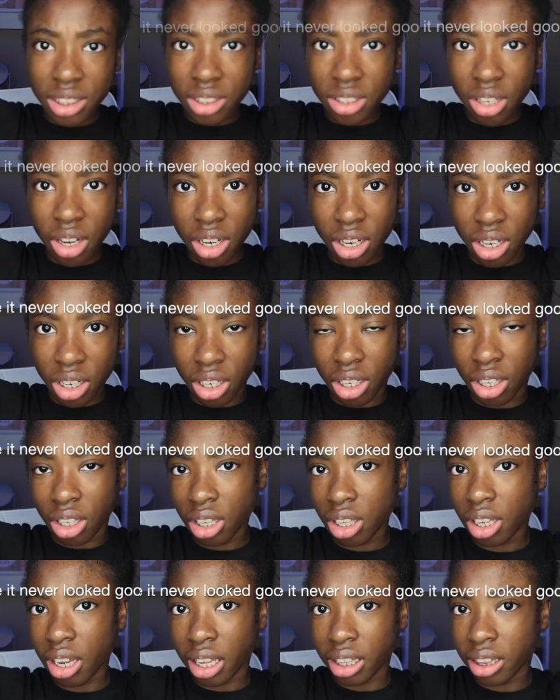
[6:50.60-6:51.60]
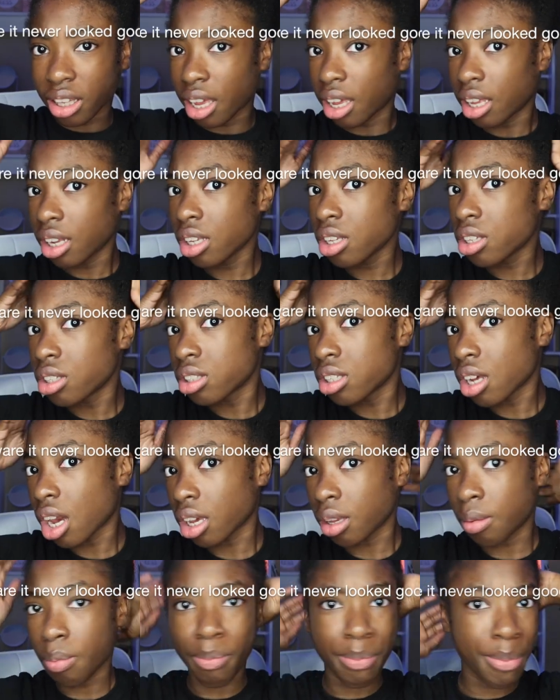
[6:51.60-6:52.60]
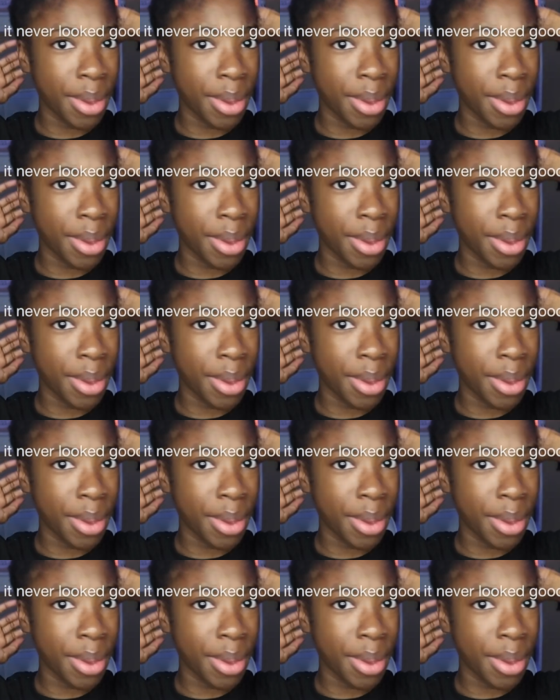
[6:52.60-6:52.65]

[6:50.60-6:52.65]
is it starting to look like that? It looks like